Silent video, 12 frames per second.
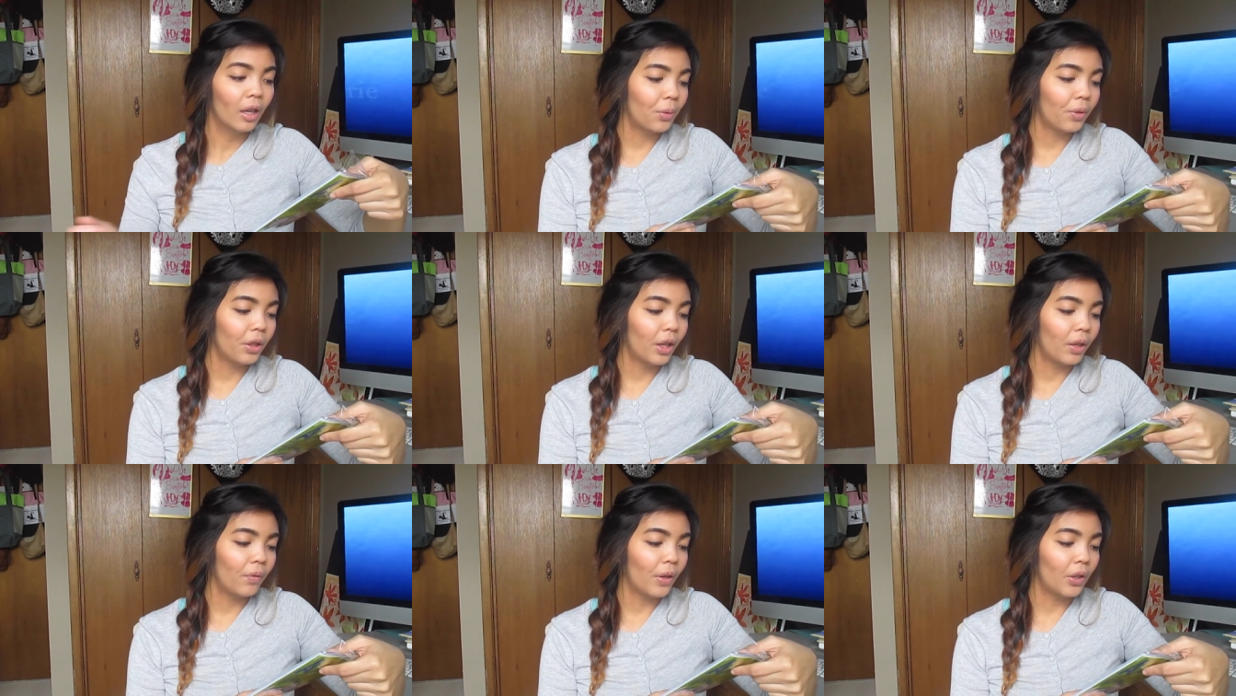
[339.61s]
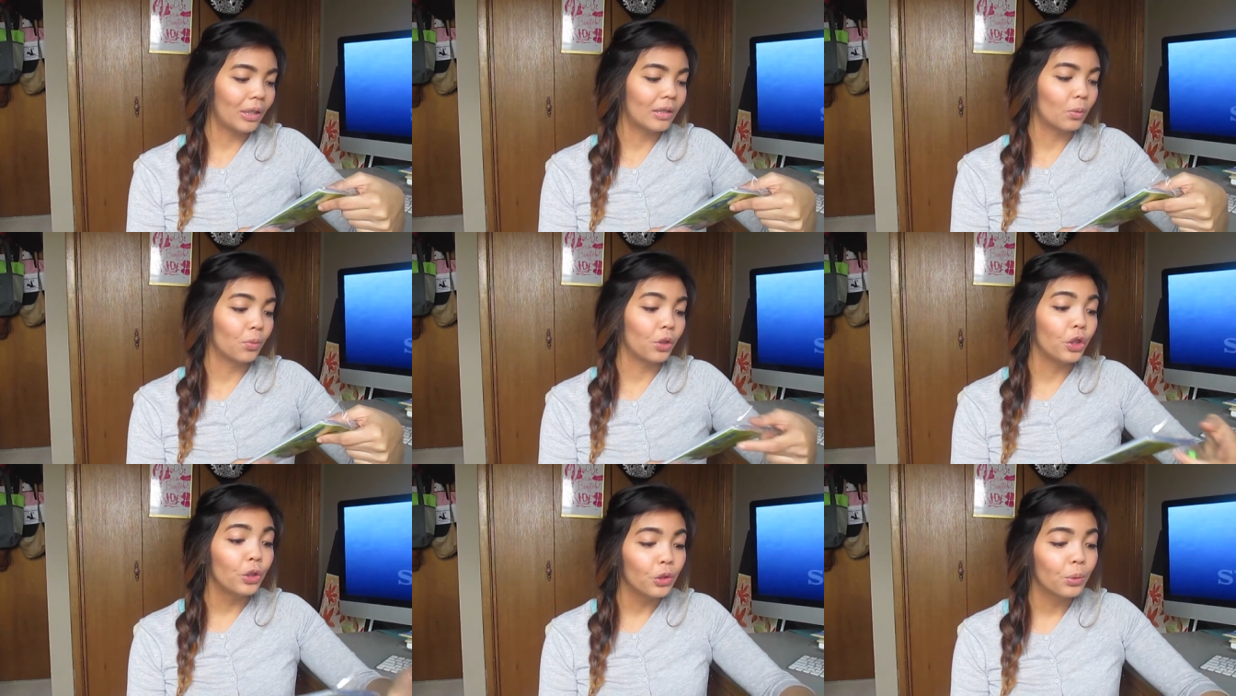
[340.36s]
The one that I found is
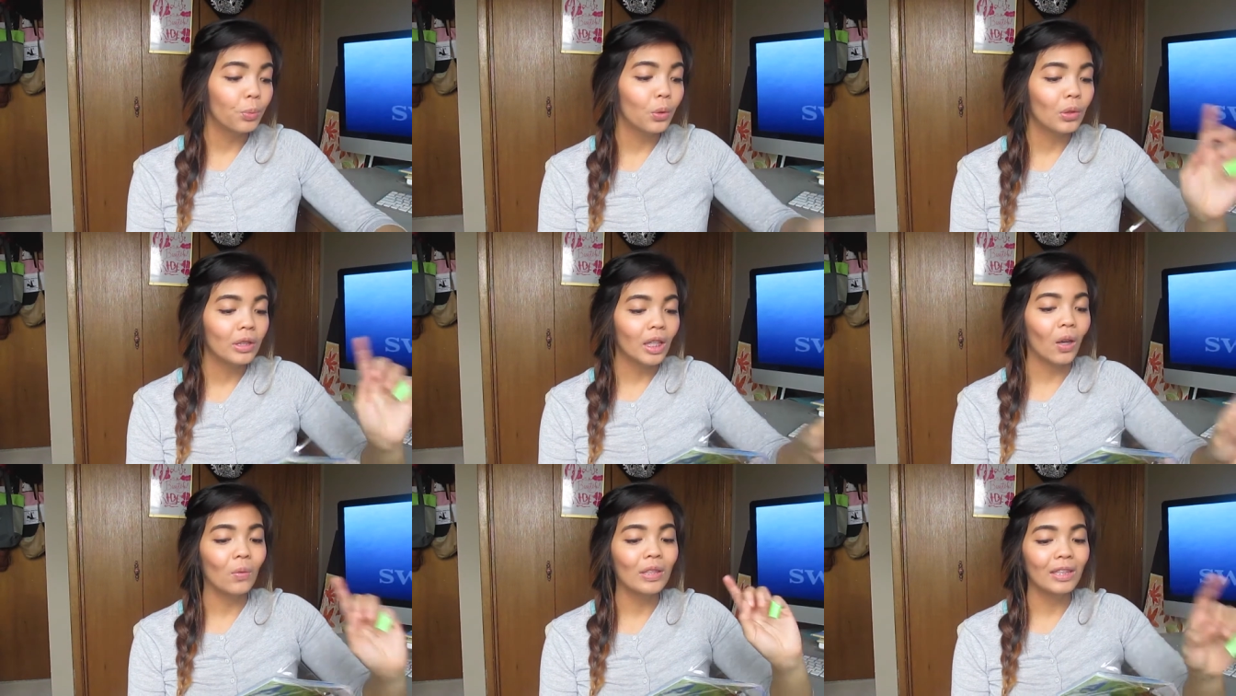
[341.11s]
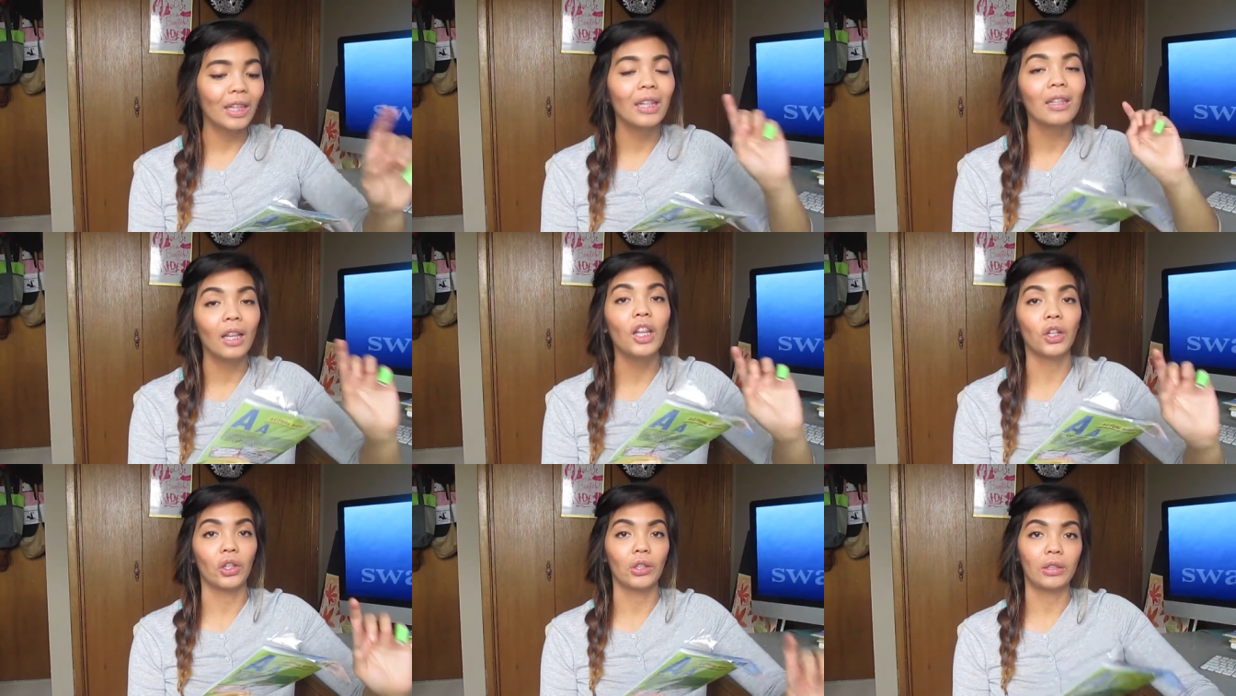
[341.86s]
reusable self-stick
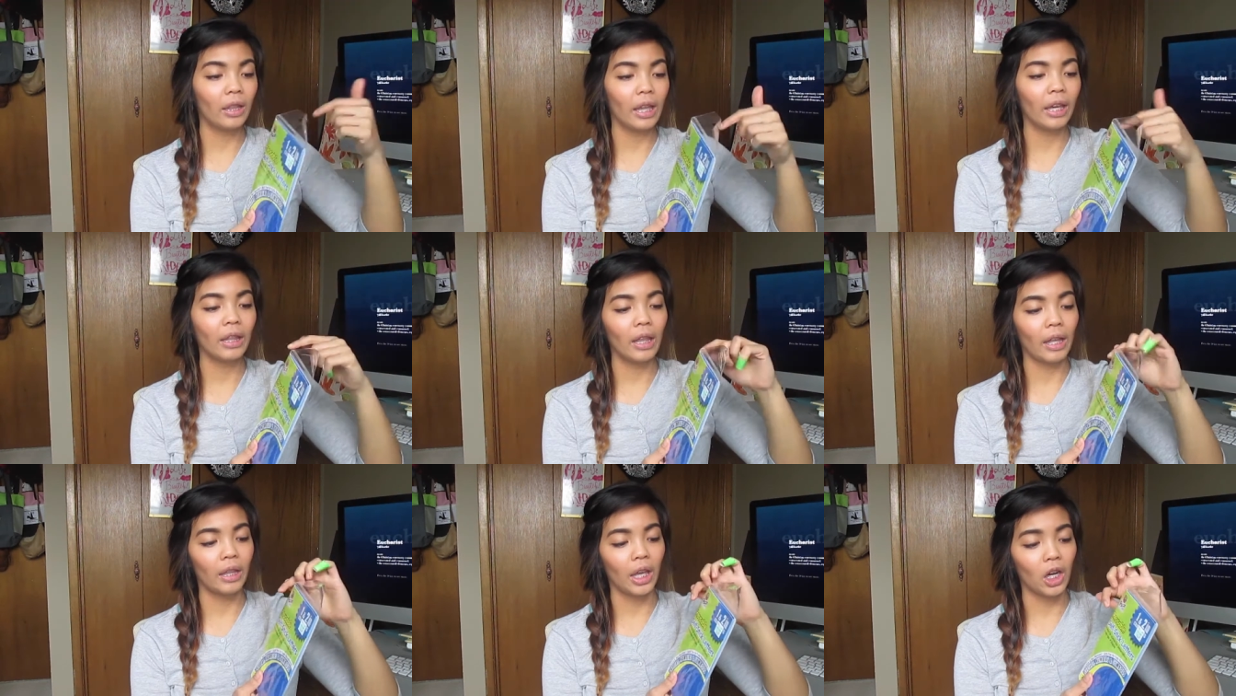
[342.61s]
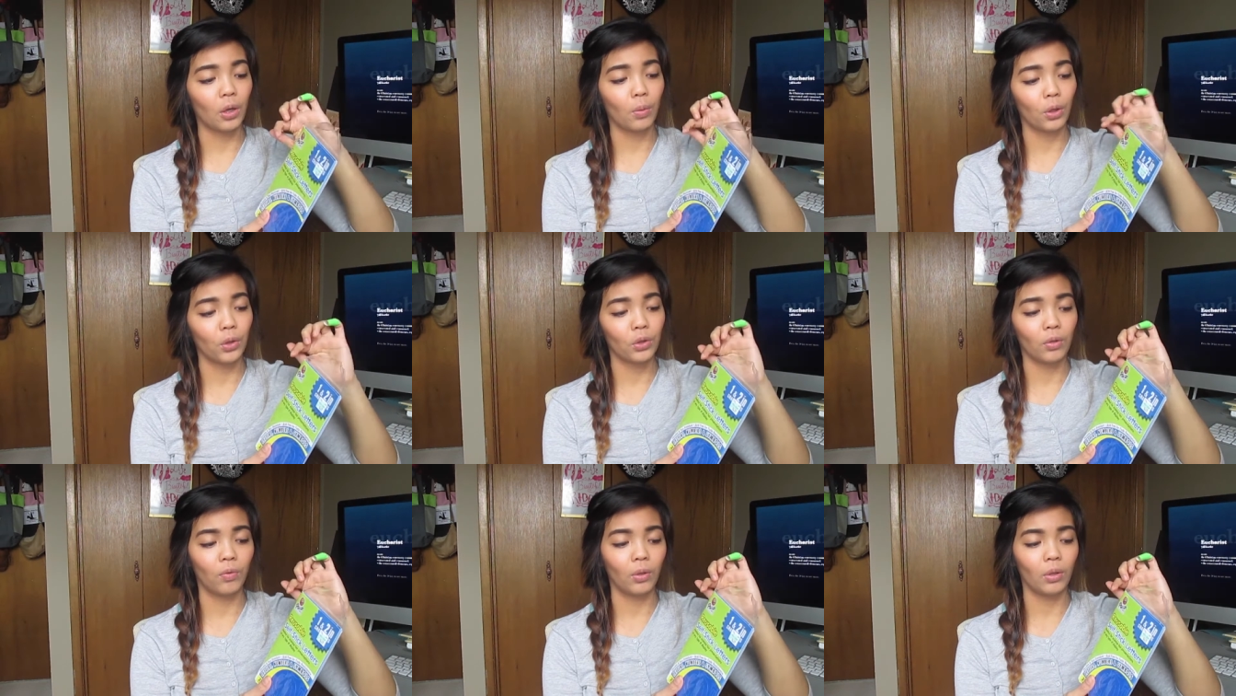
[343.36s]
letters. I like that they are
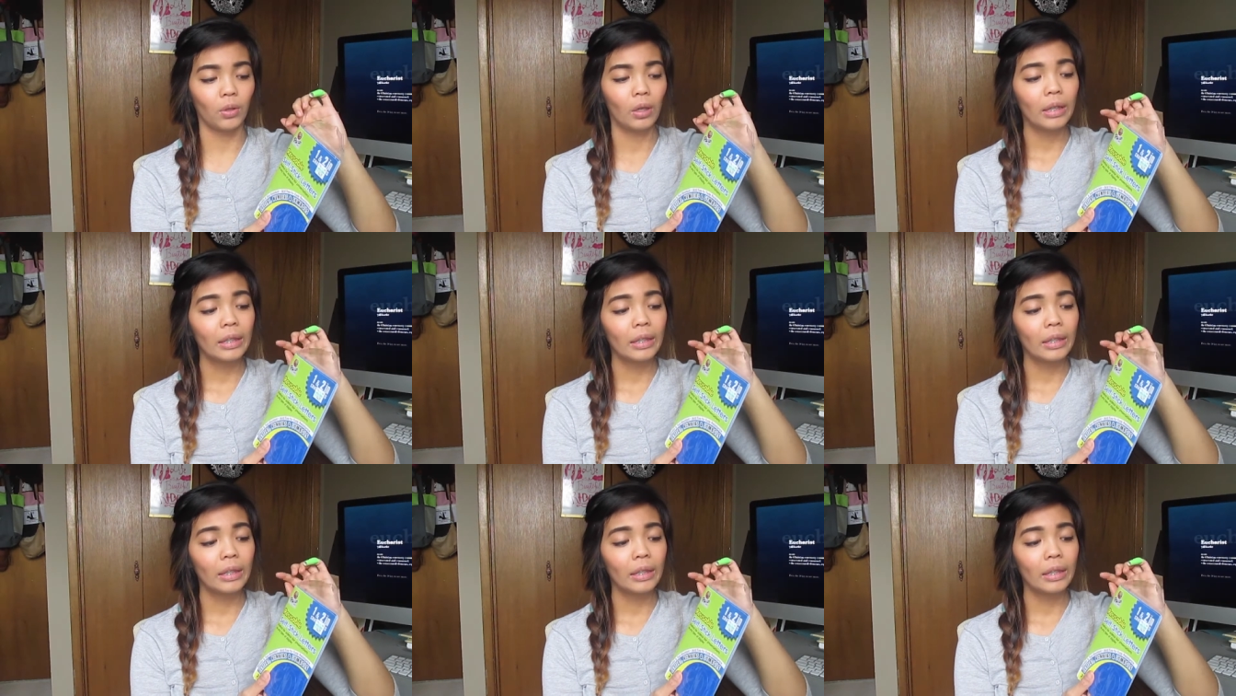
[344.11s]
reusable